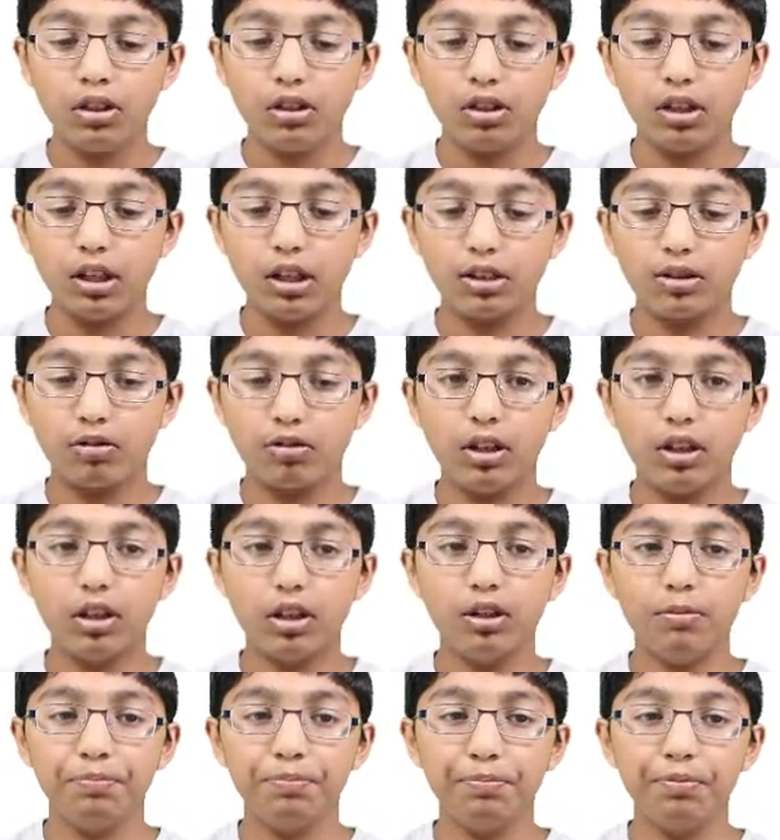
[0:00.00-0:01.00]
So let's
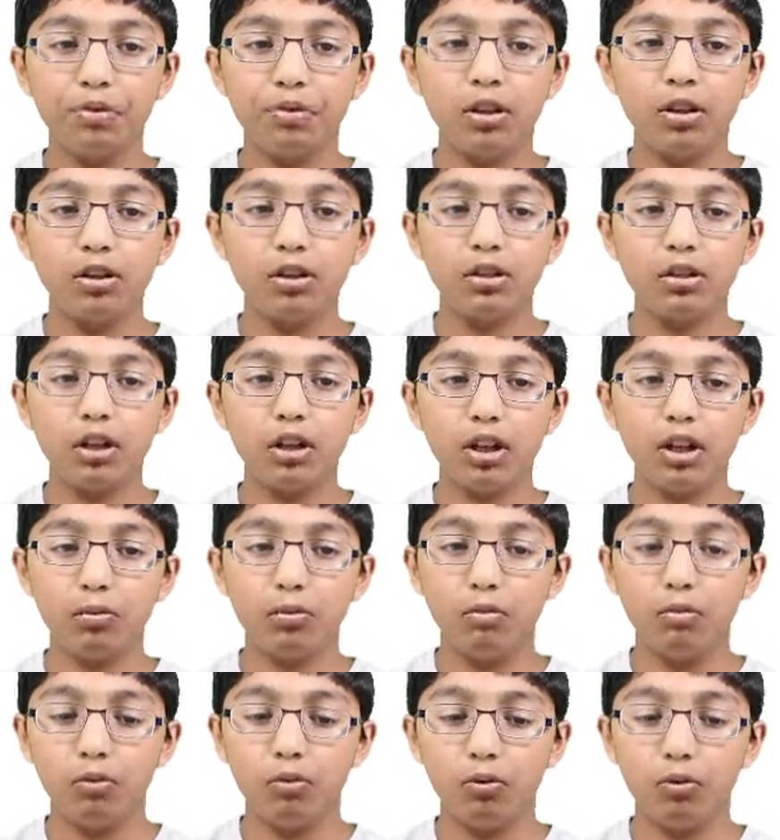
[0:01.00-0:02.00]
create them.
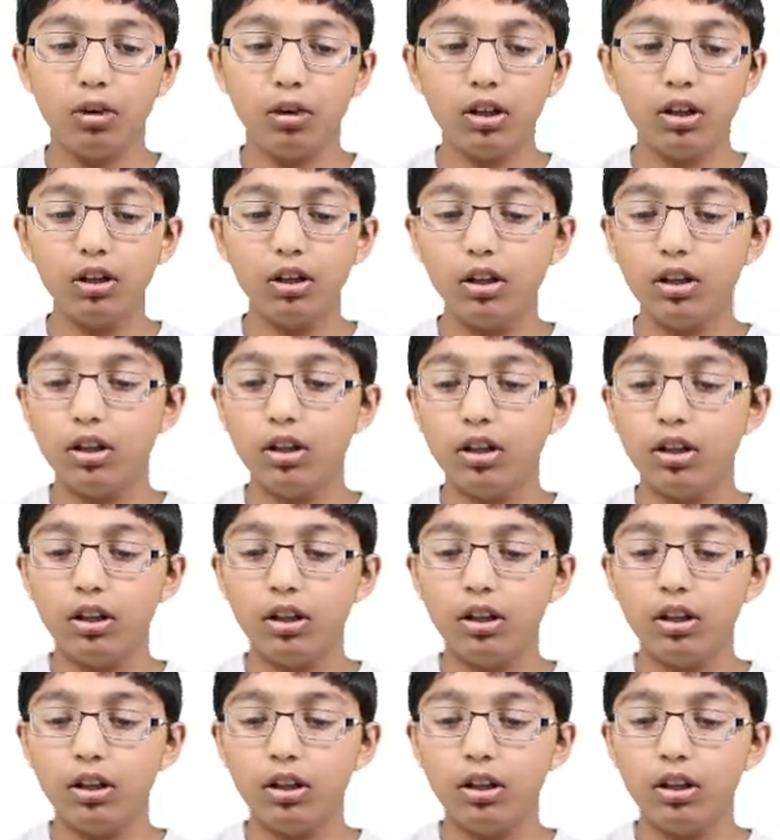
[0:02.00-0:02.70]
Time1